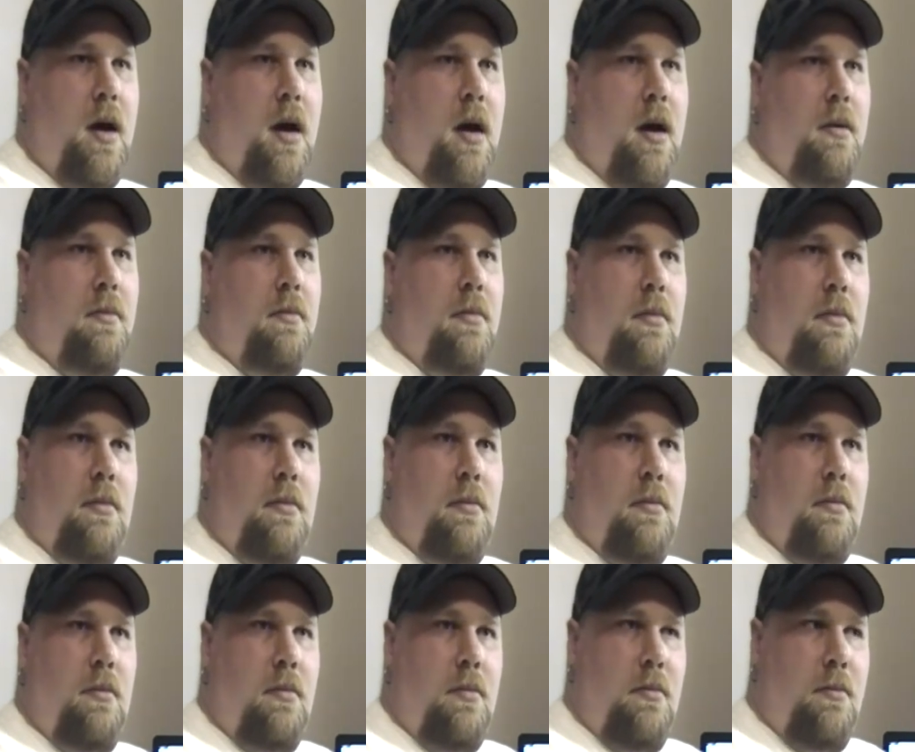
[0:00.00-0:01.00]
um,
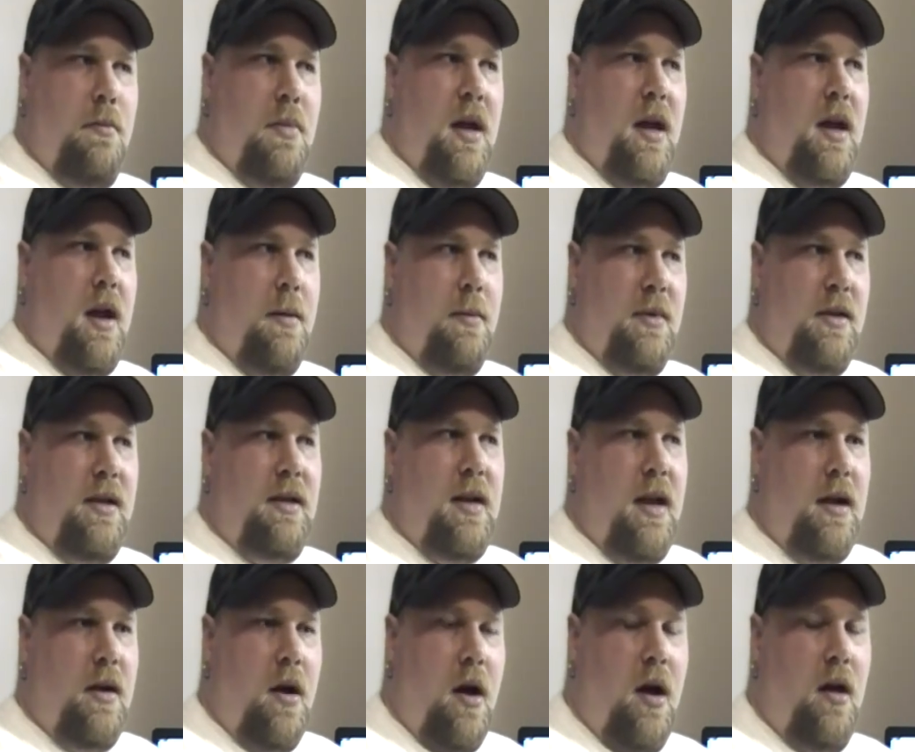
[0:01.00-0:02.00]
being able to
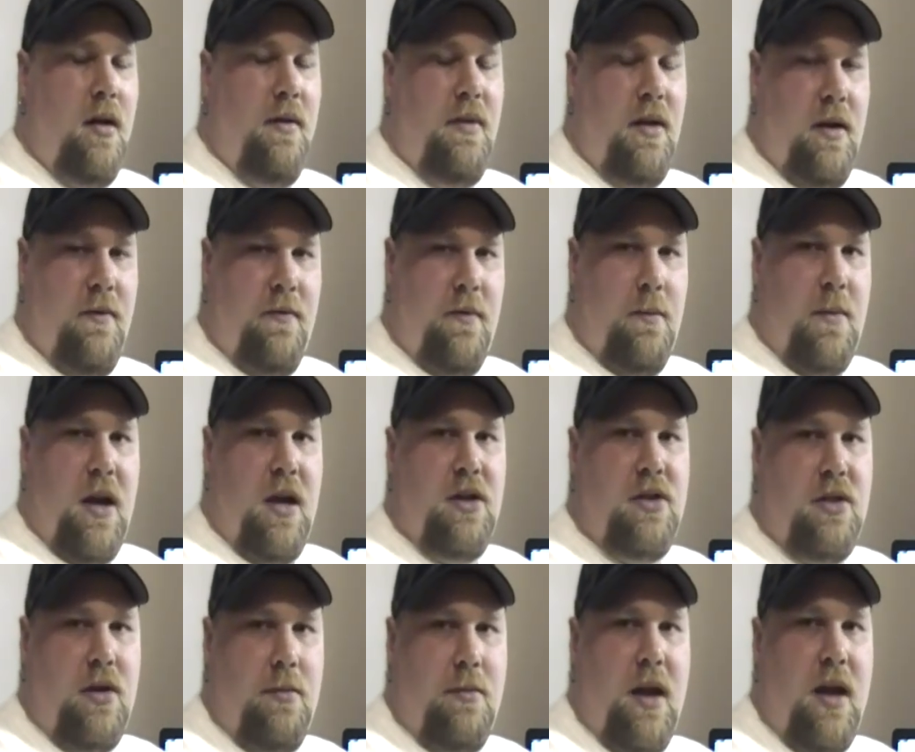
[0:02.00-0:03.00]
take all of the
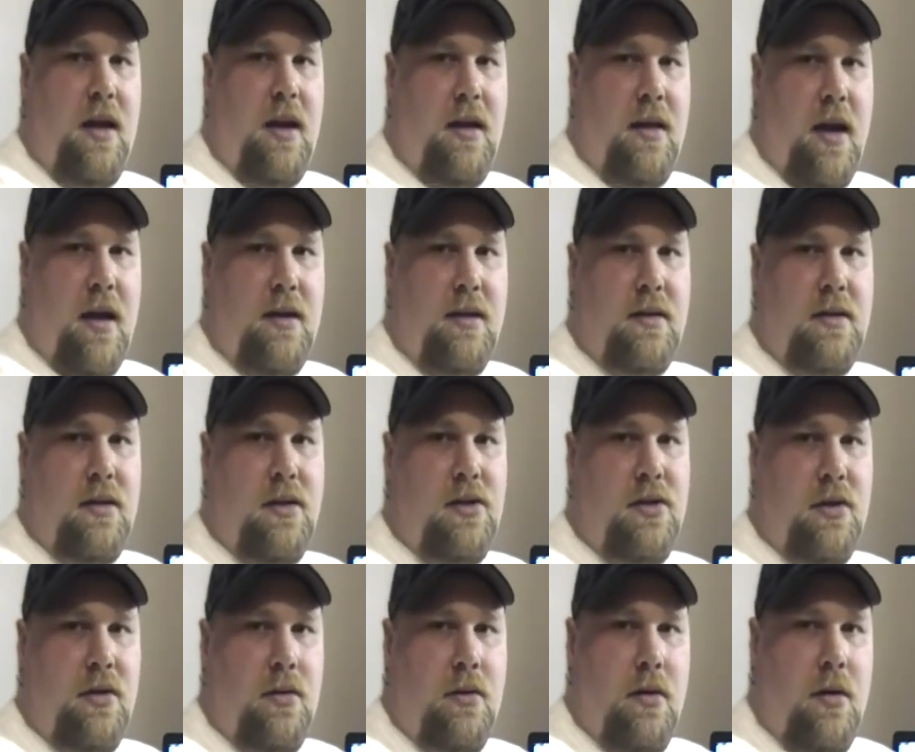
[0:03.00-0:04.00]
information and making that
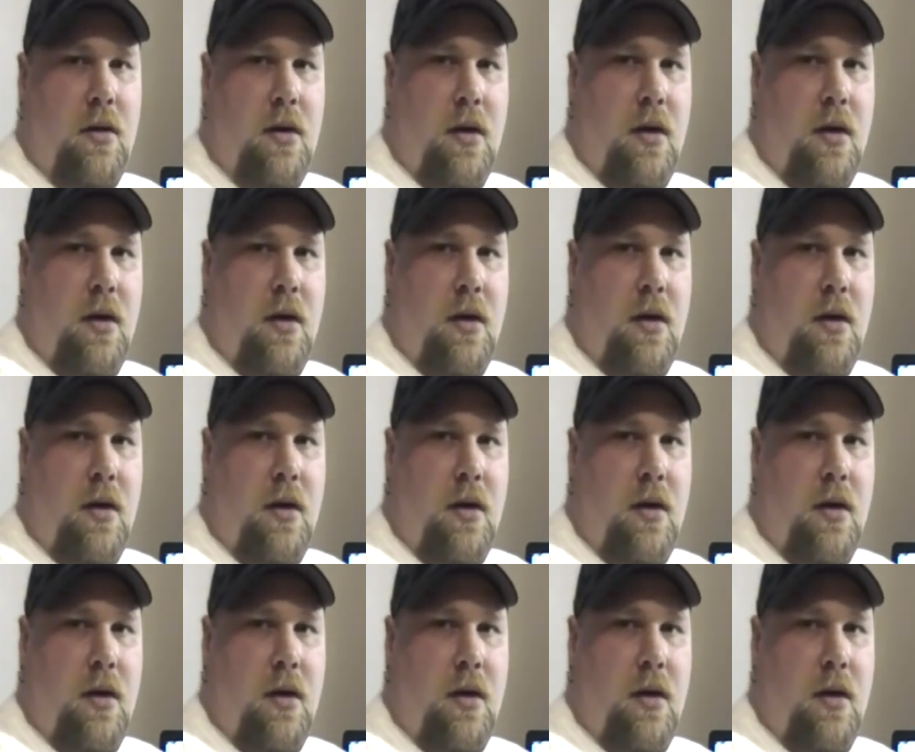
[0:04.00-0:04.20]
decision.